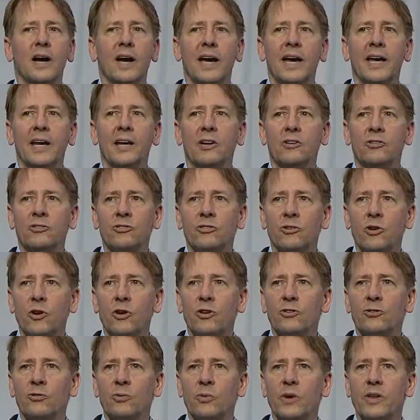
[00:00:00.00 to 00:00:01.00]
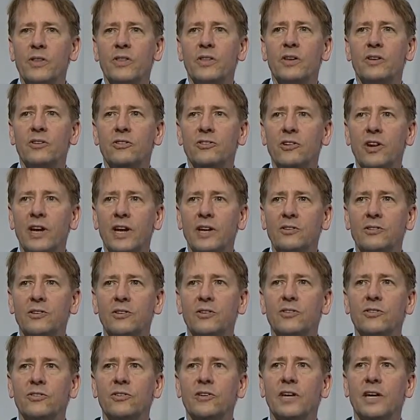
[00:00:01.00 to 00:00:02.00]
And it starts with
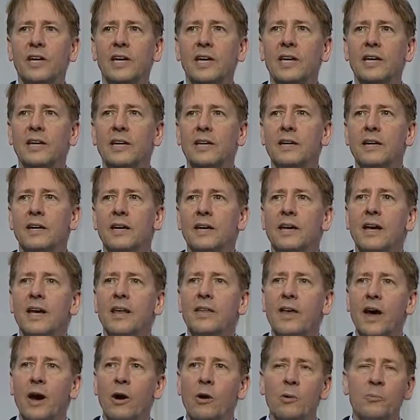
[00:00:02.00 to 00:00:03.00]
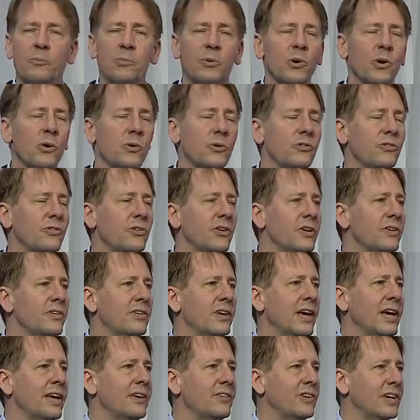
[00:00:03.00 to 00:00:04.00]
changes in our approach
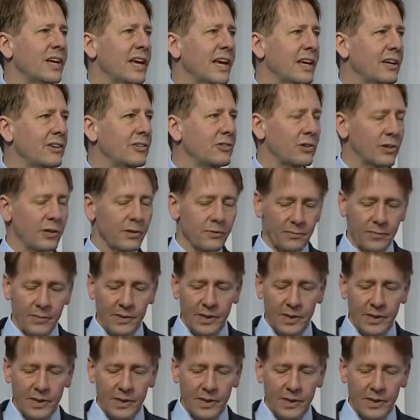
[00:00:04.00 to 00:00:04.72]
to education.